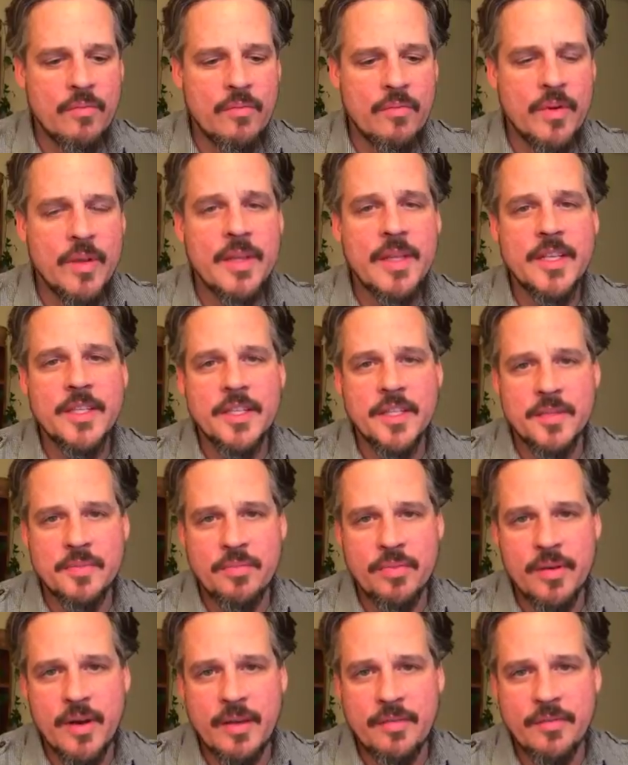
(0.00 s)
religious
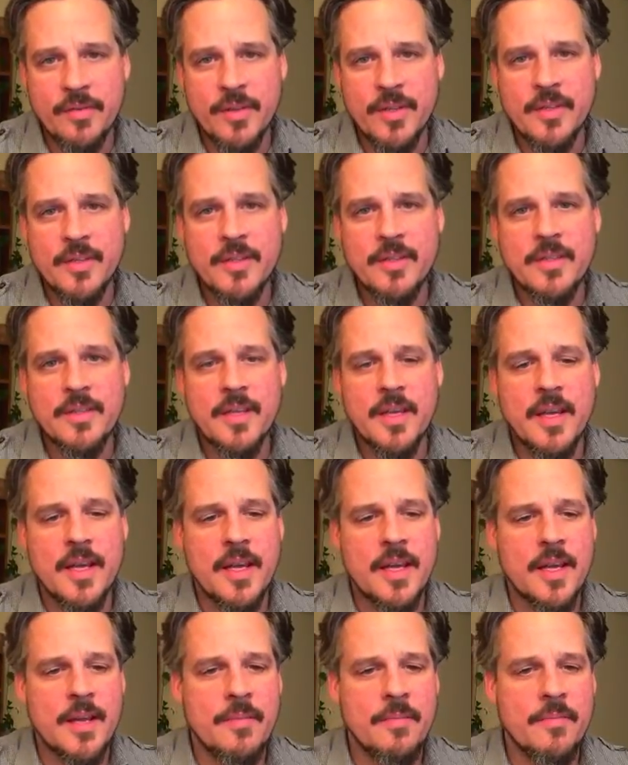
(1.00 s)
preference
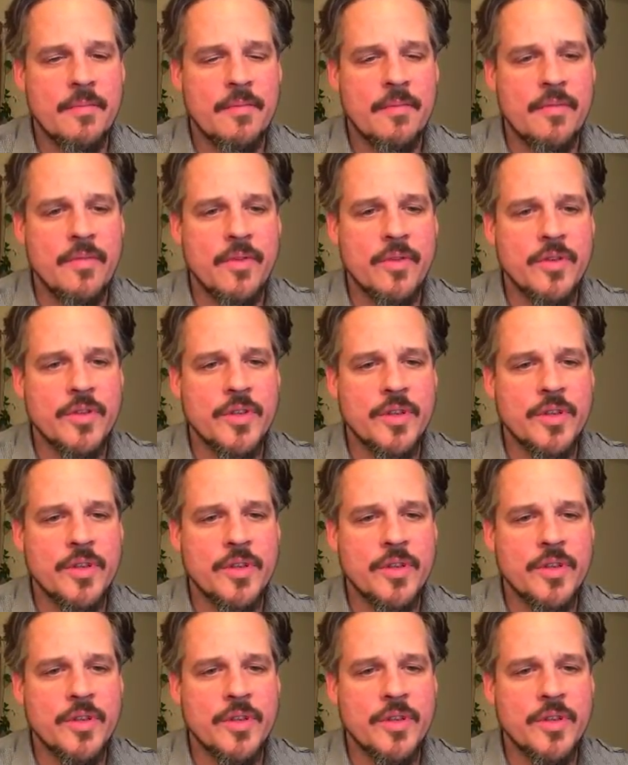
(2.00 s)
for